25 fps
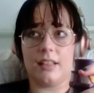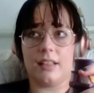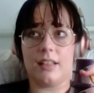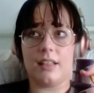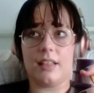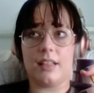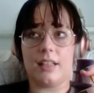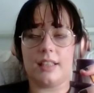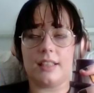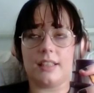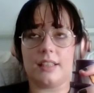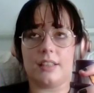
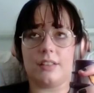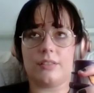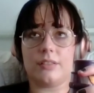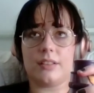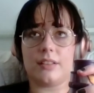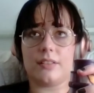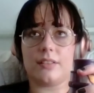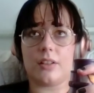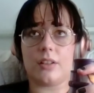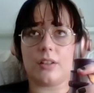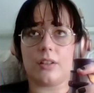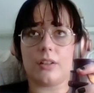And I know
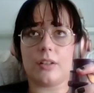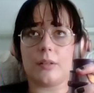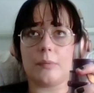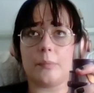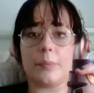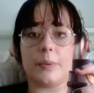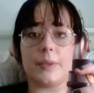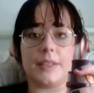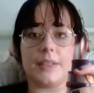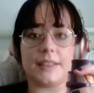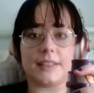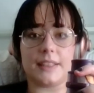there are
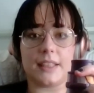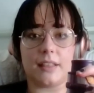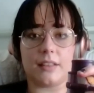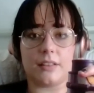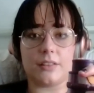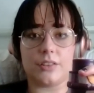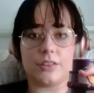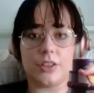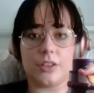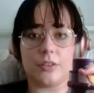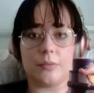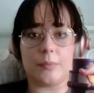companies that
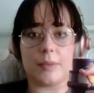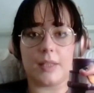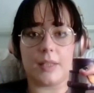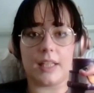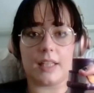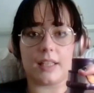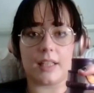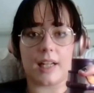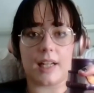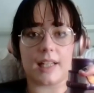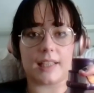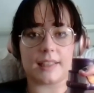do make
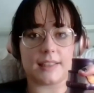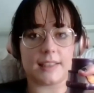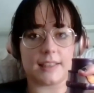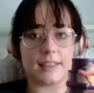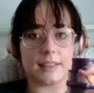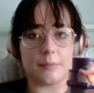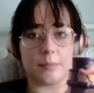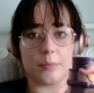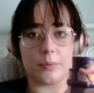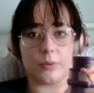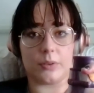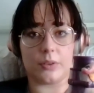
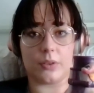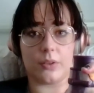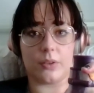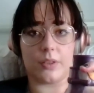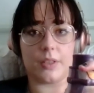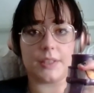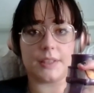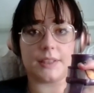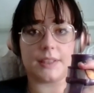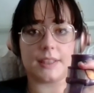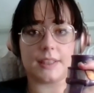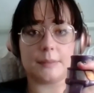accessible
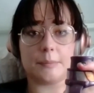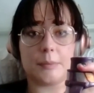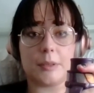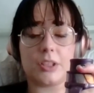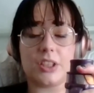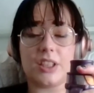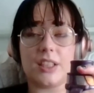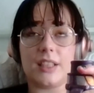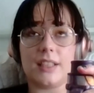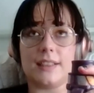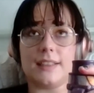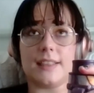toys,
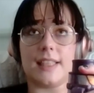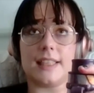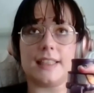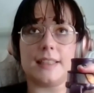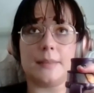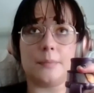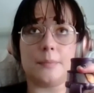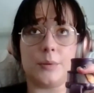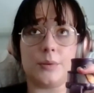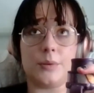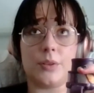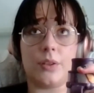especially
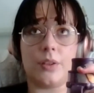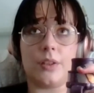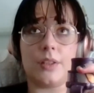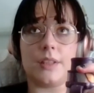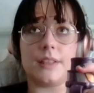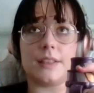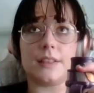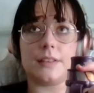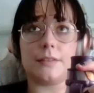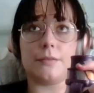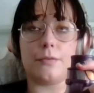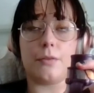accessible
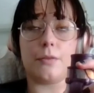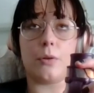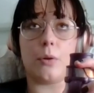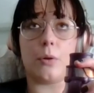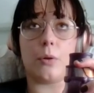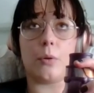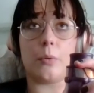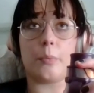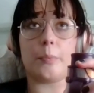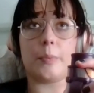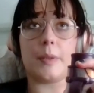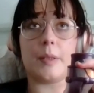toys
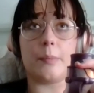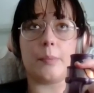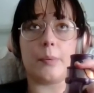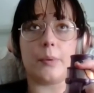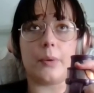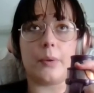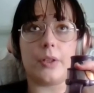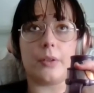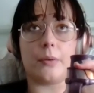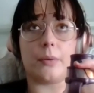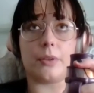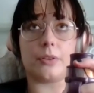for people
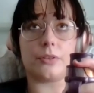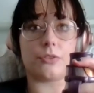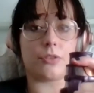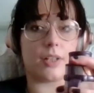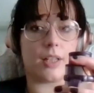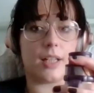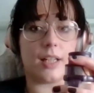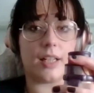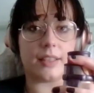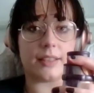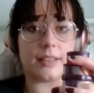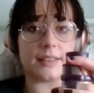who are
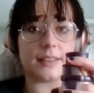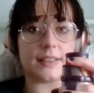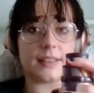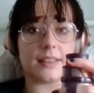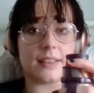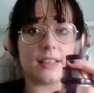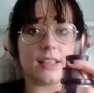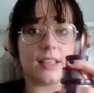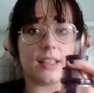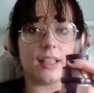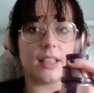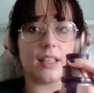trans
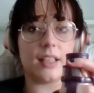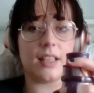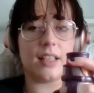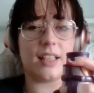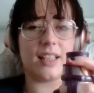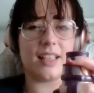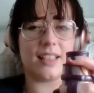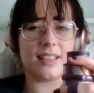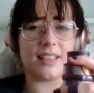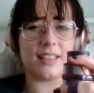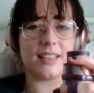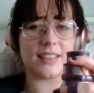
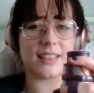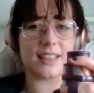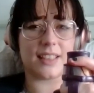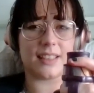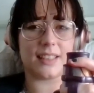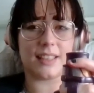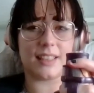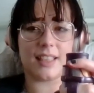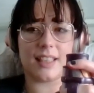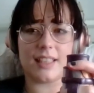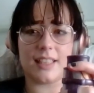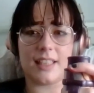and things like
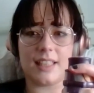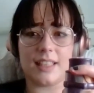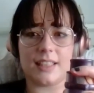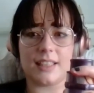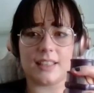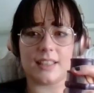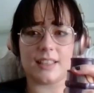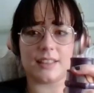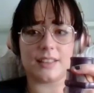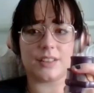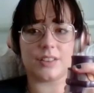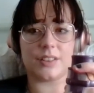that. I think
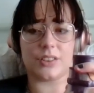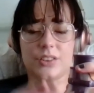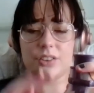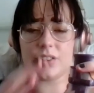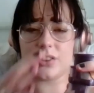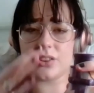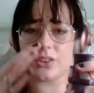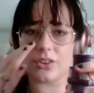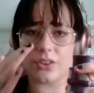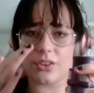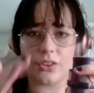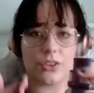there's
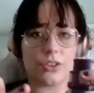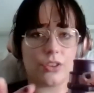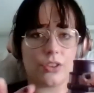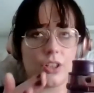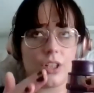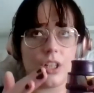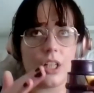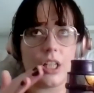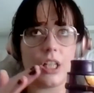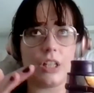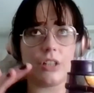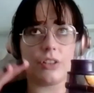just such
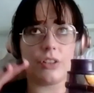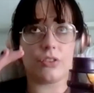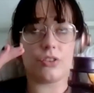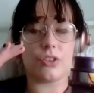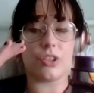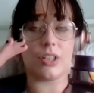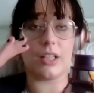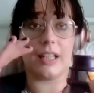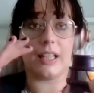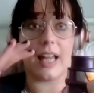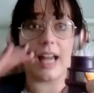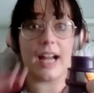a
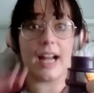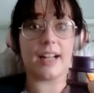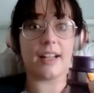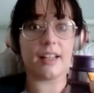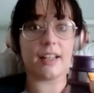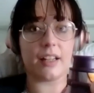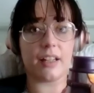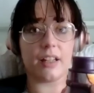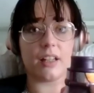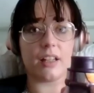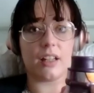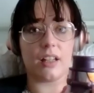lack
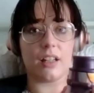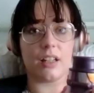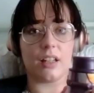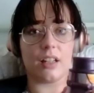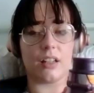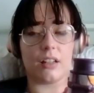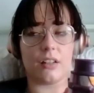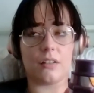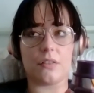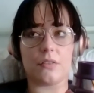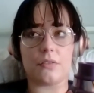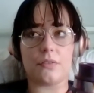
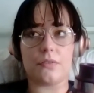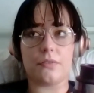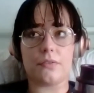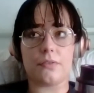of